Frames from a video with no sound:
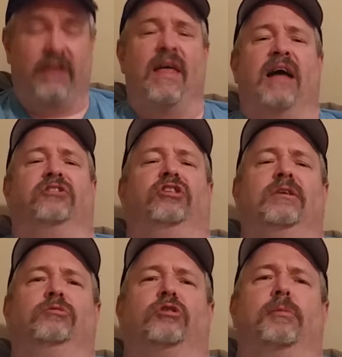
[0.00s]
And that
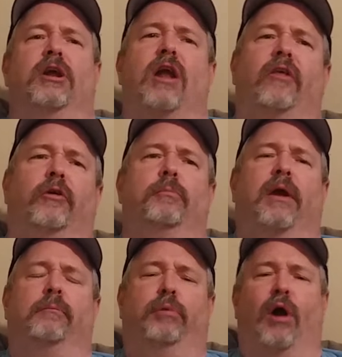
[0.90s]
seems to be another
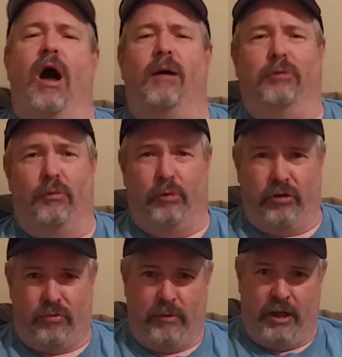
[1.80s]
big problem
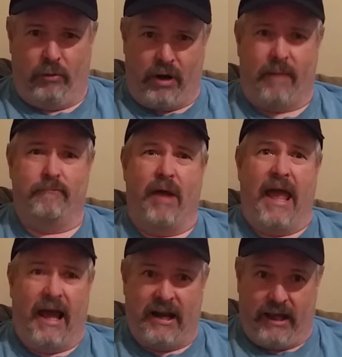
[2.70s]
with me when I'm
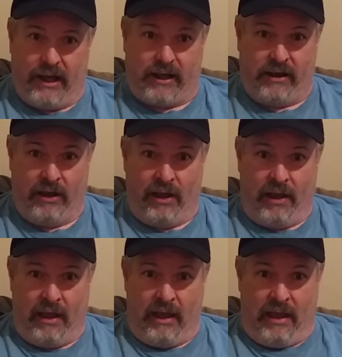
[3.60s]
manic.
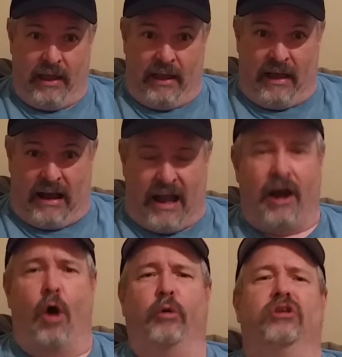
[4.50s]
I
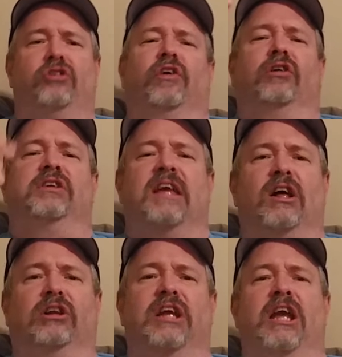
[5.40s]
always feel
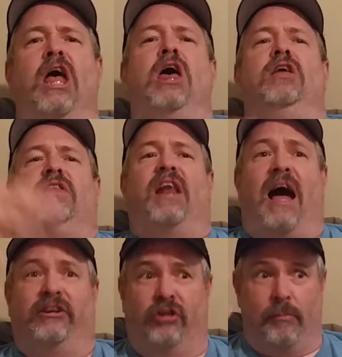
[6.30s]
guilty that
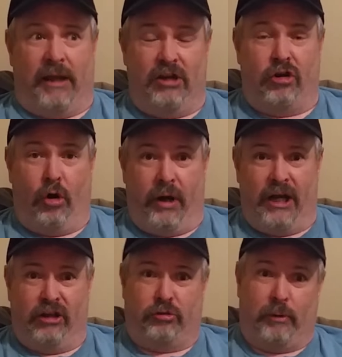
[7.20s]
I should be
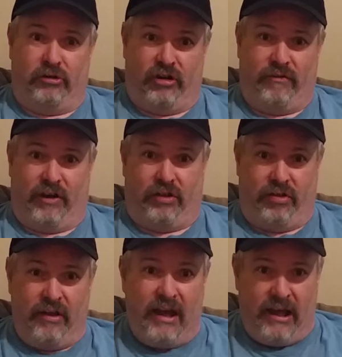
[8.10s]
doing a specific
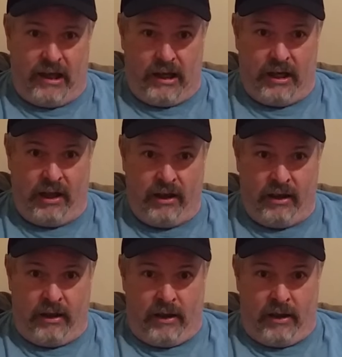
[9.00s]
thing,